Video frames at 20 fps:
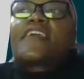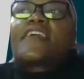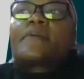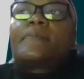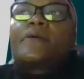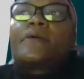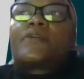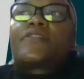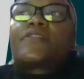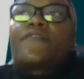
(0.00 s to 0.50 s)
think
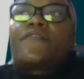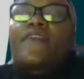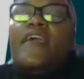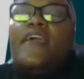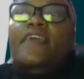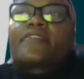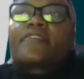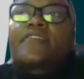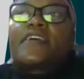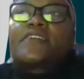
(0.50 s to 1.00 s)
about the
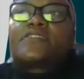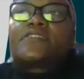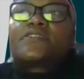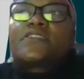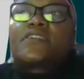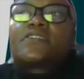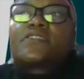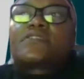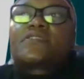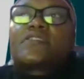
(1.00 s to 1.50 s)
fact that
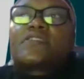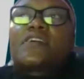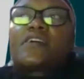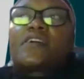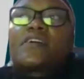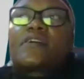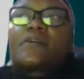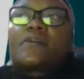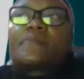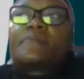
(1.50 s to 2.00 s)
as
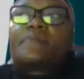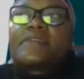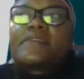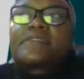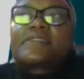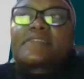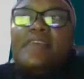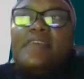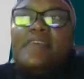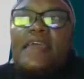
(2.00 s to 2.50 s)
a
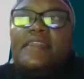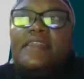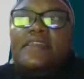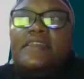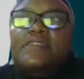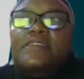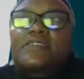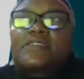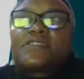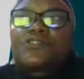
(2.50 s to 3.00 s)
business
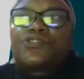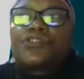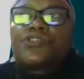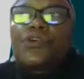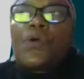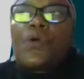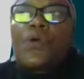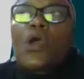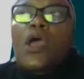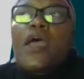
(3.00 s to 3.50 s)
analyst, you
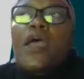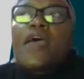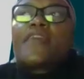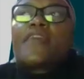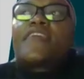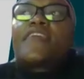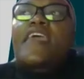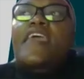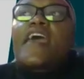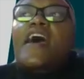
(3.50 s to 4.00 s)
know,
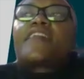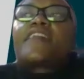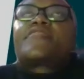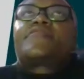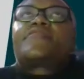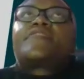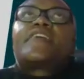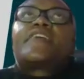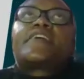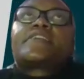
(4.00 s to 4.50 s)
there
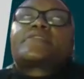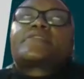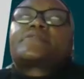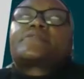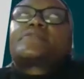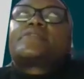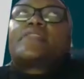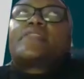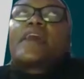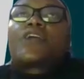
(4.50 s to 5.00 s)
are
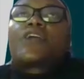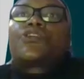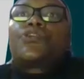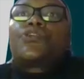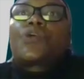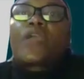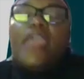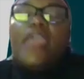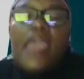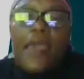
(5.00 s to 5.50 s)
things
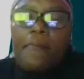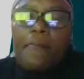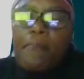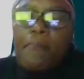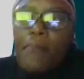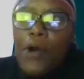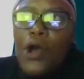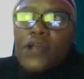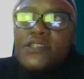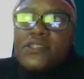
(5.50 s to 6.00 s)
like your
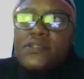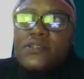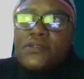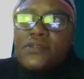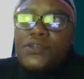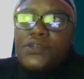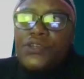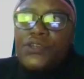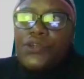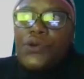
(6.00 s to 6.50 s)
CampBot,
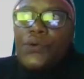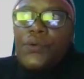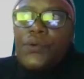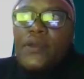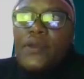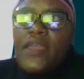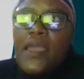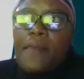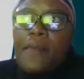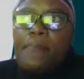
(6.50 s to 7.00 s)
you
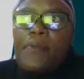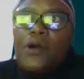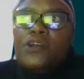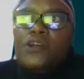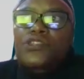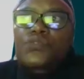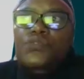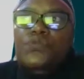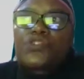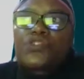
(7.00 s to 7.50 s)
know,
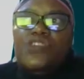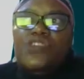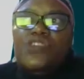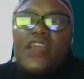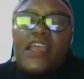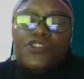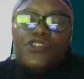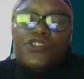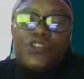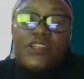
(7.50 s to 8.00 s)
CampBot, which
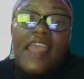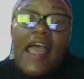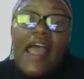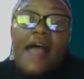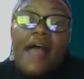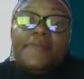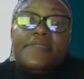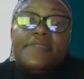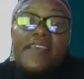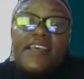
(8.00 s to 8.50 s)
actually
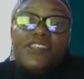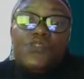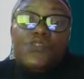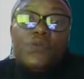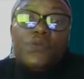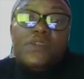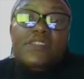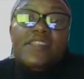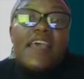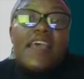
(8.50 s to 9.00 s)
helps
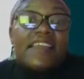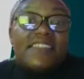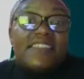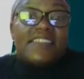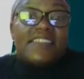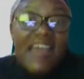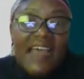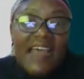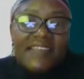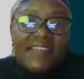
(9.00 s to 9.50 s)
us with
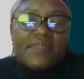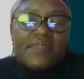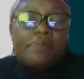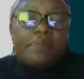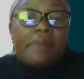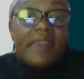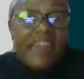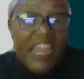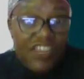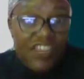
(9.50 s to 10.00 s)
task
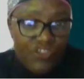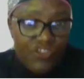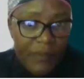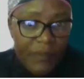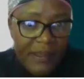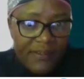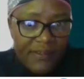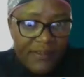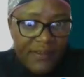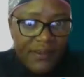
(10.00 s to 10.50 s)

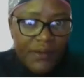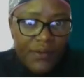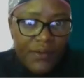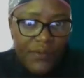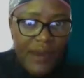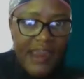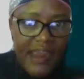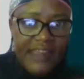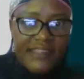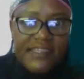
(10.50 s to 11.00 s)
management,
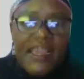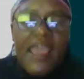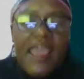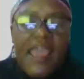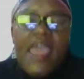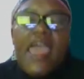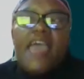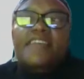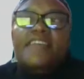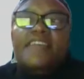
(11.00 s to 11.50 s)
right?
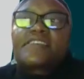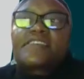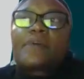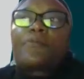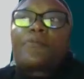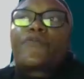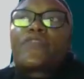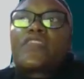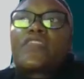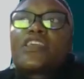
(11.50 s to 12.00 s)
And
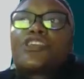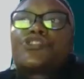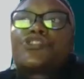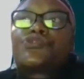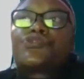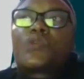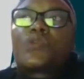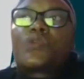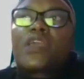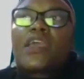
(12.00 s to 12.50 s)
some of
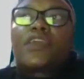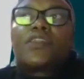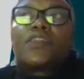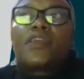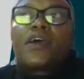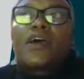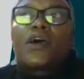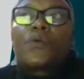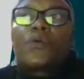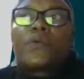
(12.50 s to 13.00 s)
these you
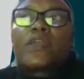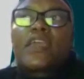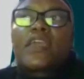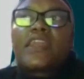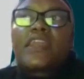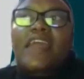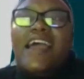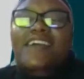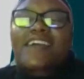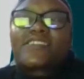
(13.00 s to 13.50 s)
can we
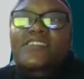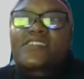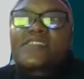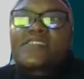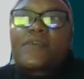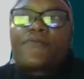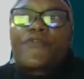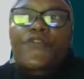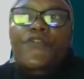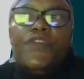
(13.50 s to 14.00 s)
can access
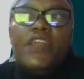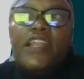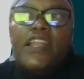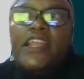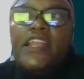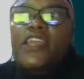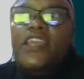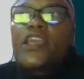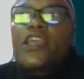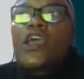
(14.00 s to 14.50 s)
them
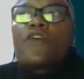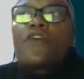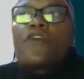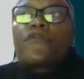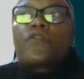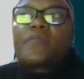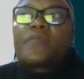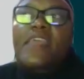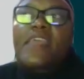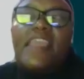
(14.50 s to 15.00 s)
freely
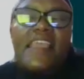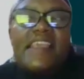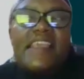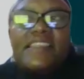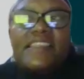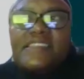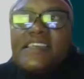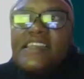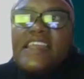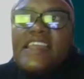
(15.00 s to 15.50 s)
from the
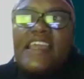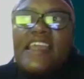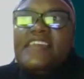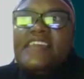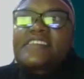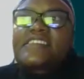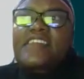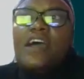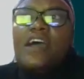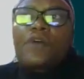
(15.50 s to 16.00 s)

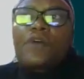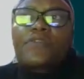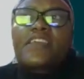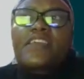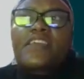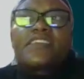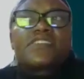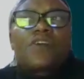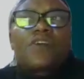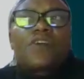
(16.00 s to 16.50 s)
internet. Now
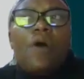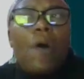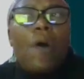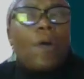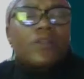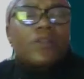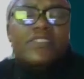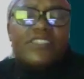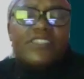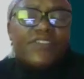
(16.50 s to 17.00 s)
there is a
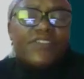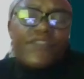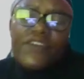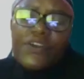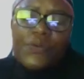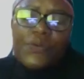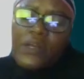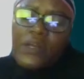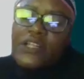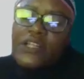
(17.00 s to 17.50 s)
whole
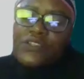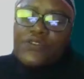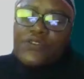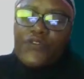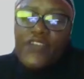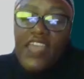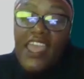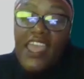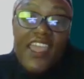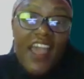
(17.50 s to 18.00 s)
different world
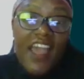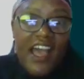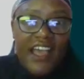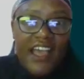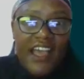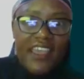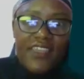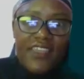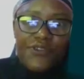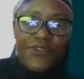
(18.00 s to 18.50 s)
of
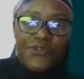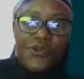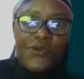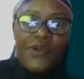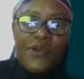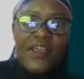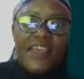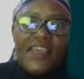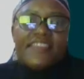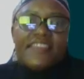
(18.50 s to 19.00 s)
AI, you
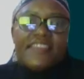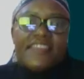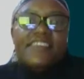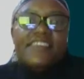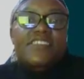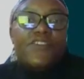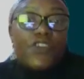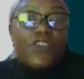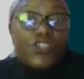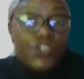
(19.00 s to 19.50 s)
know,
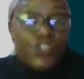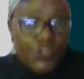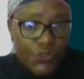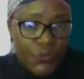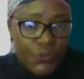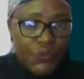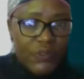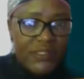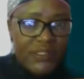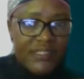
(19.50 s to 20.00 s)
there's different
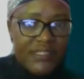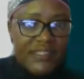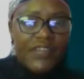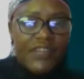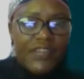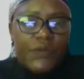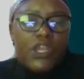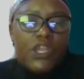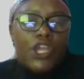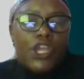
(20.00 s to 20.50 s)
tools
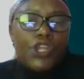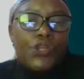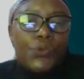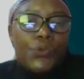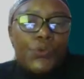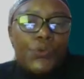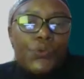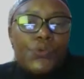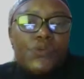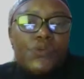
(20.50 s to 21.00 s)
that we can
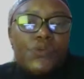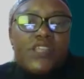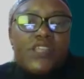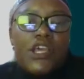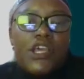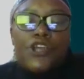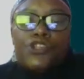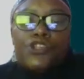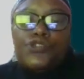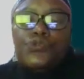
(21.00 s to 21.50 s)
use
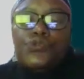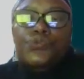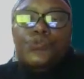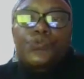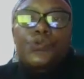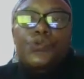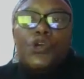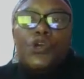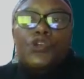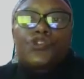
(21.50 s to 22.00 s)

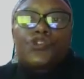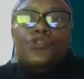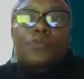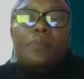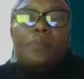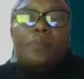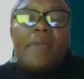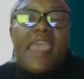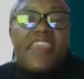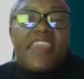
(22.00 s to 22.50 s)
to
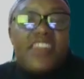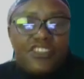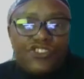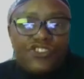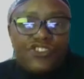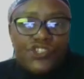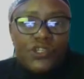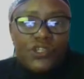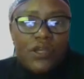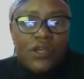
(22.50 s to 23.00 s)

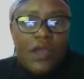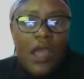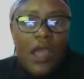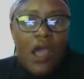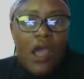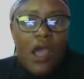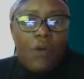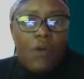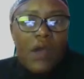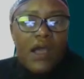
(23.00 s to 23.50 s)
manage
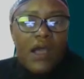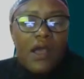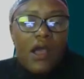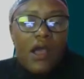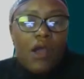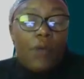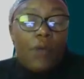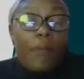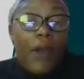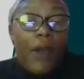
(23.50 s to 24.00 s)

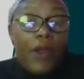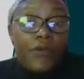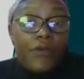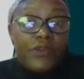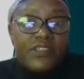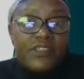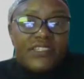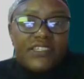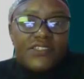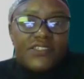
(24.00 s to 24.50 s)
our
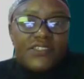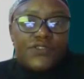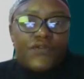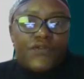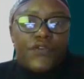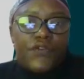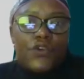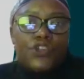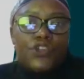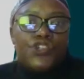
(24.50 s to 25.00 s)
priorities.
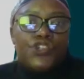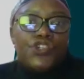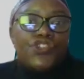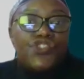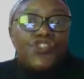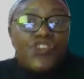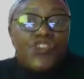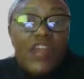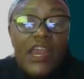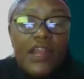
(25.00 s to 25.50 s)
You've got your
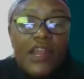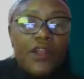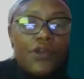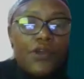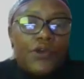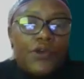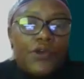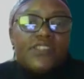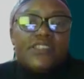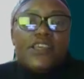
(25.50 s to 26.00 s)

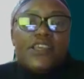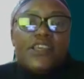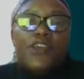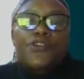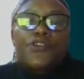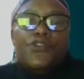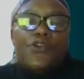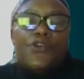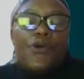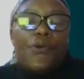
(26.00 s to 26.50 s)
trailers,
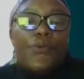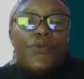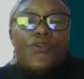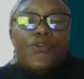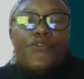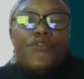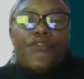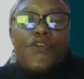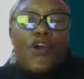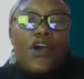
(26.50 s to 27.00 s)
you know,
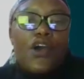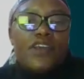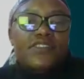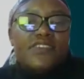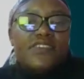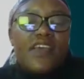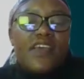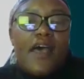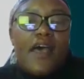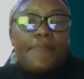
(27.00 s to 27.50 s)
you've
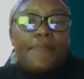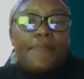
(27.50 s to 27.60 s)
got